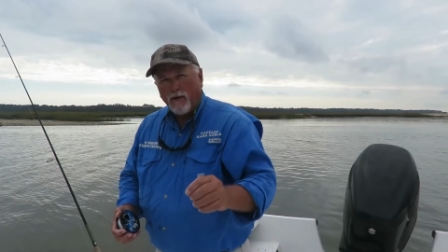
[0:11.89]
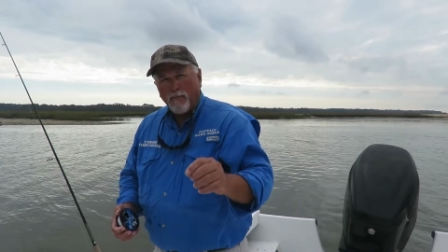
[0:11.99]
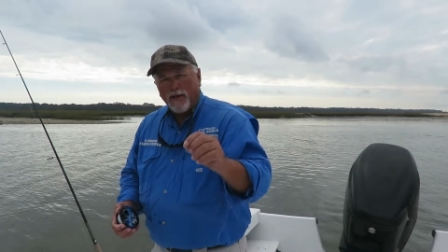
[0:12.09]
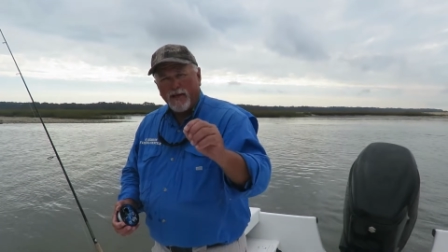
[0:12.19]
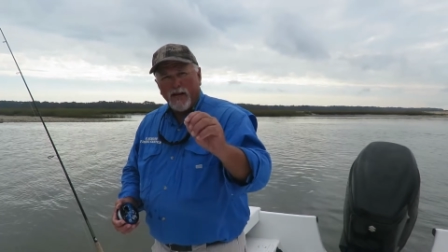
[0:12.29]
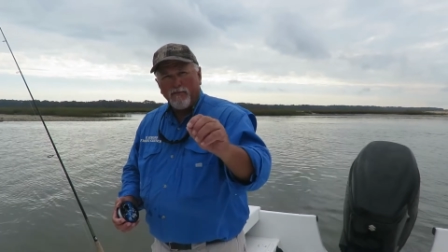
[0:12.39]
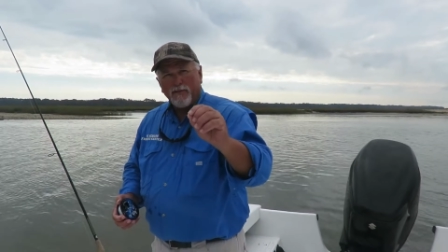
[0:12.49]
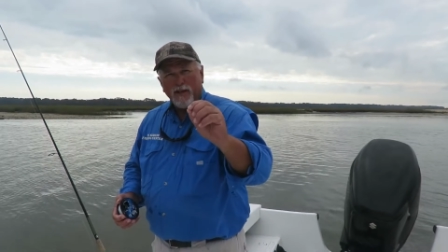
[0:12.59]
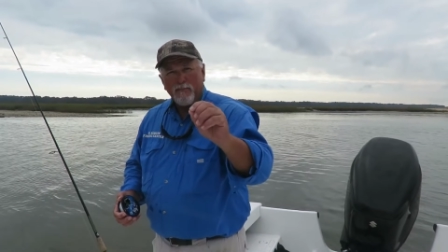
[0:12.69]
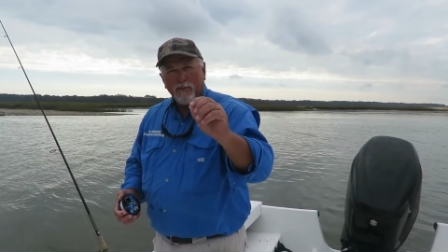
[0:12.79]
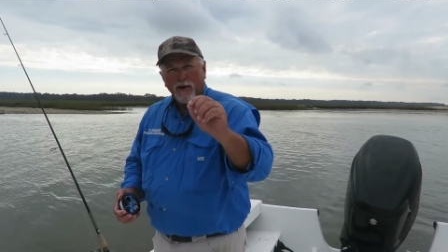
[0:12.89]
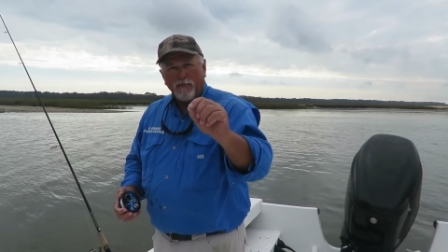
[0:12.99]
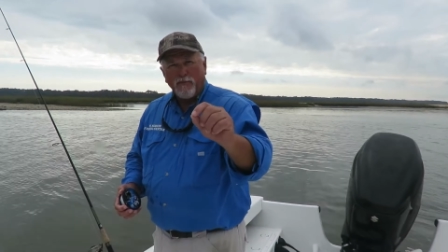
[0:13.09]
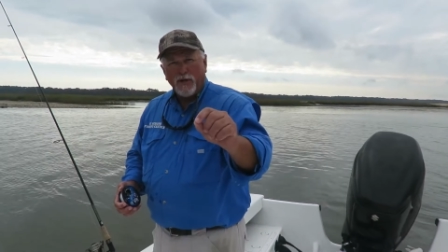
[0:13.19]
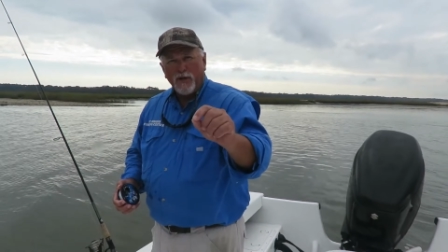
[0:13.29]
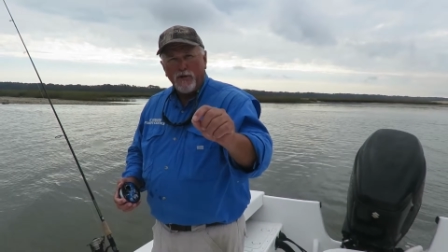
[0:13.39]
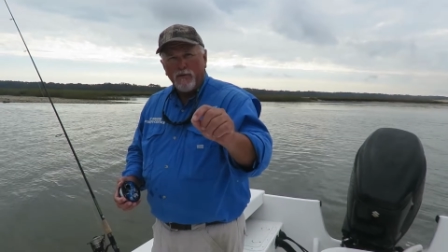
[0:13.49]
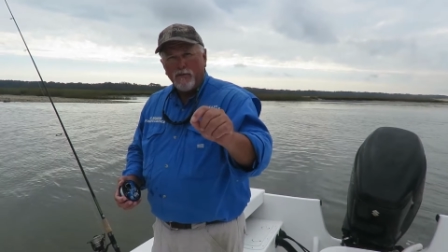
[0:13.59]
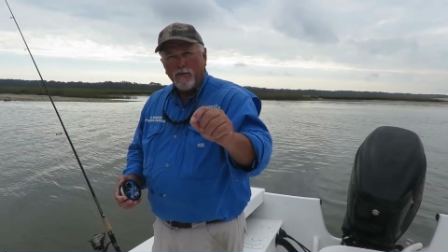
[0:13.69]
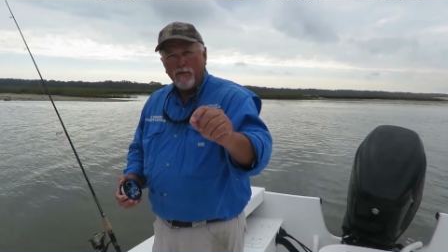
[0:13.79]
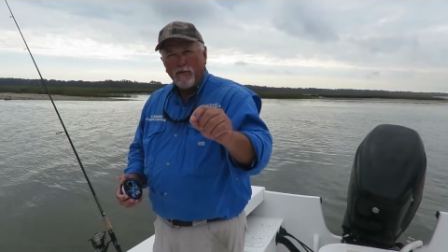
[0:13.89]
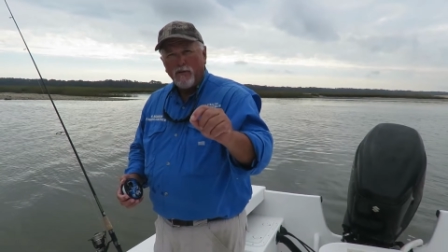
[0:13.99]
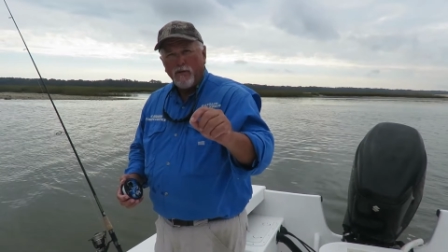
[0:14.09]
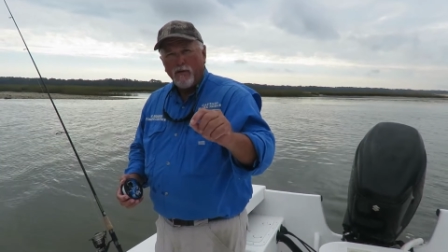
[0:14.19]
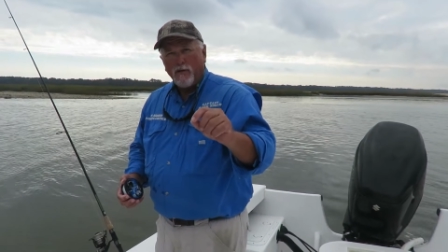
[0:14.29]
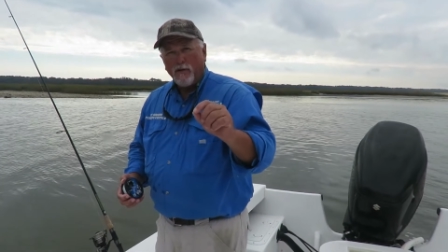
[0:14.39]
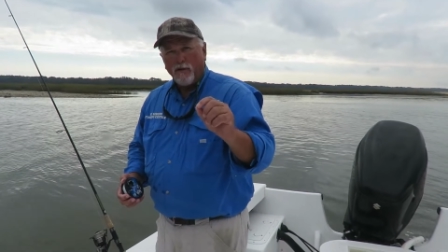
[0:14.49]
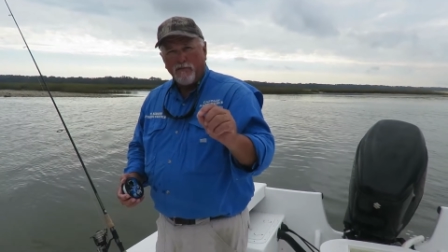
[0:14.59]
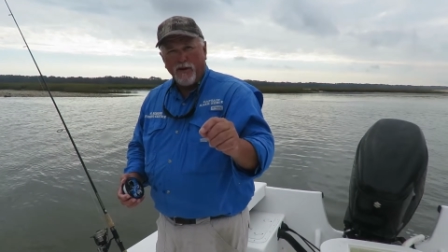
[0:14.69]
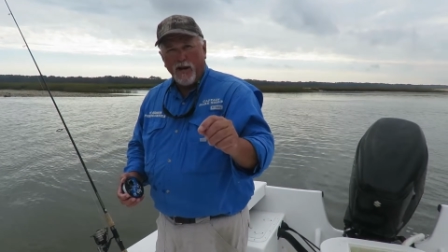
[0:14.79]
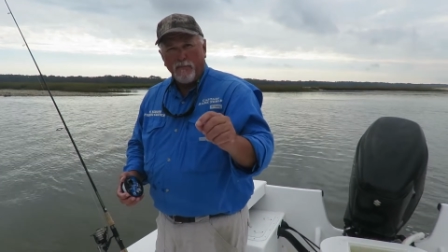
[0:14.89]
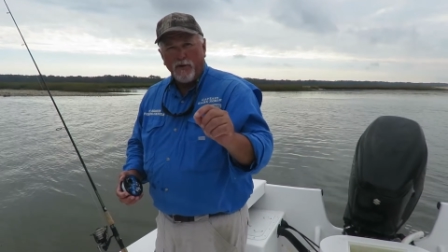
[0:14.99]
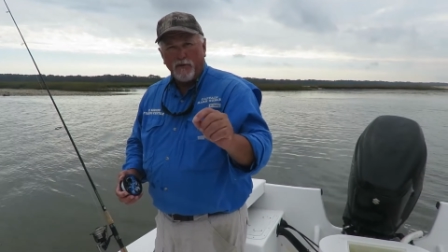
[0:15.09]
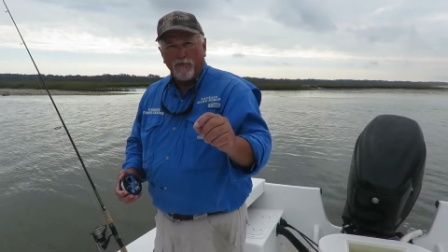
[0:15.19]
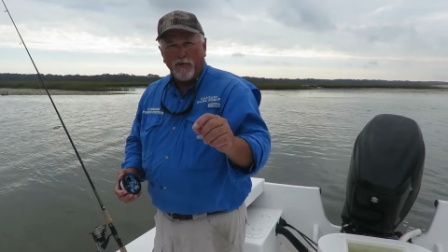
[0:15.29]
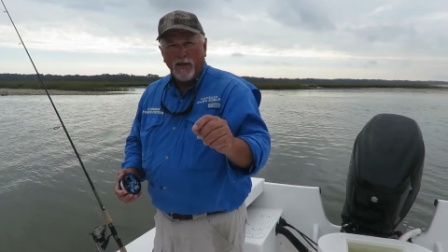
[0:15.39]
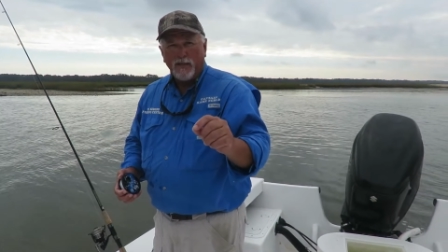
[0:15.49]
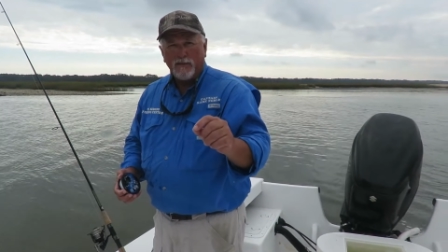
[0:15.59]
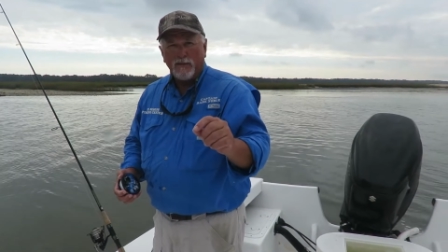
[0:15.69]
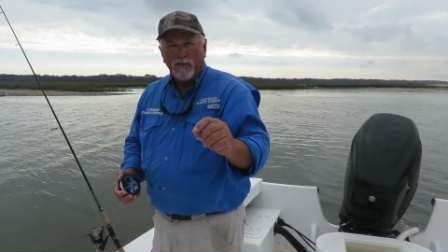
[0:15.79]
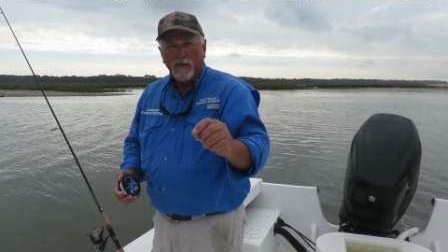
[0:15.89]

It'll make everything better for you, your family, your friends.